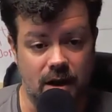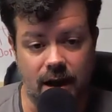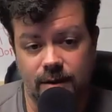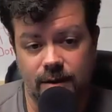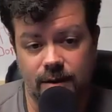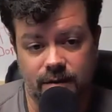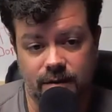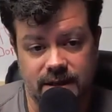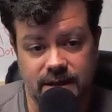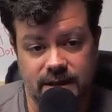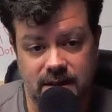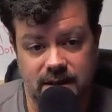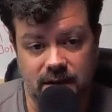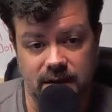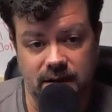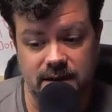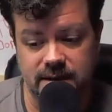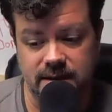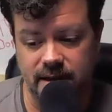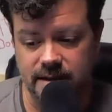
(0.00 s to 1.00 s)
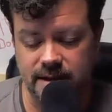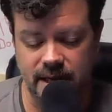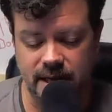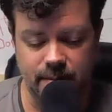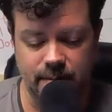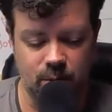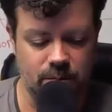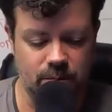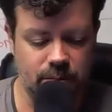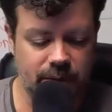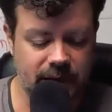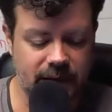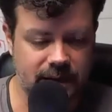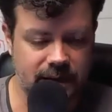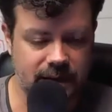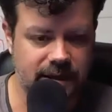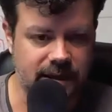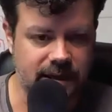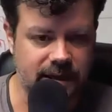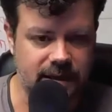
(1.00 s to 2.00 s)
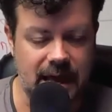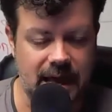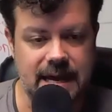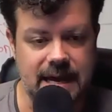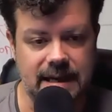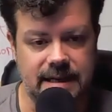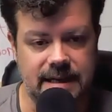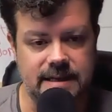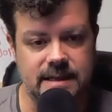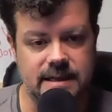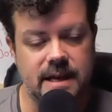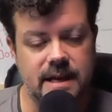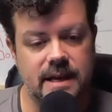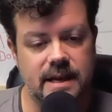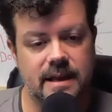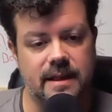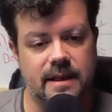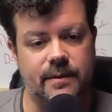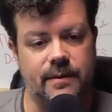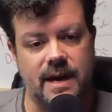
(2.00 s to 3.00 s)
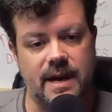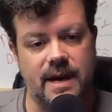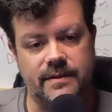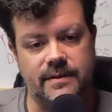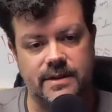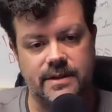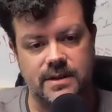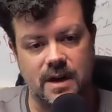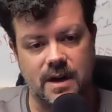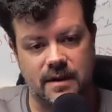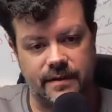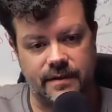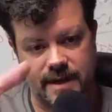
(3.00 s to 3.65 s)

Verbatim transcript: I don't know if they sell these things anymore, but back like in the 80s, they would have these coffee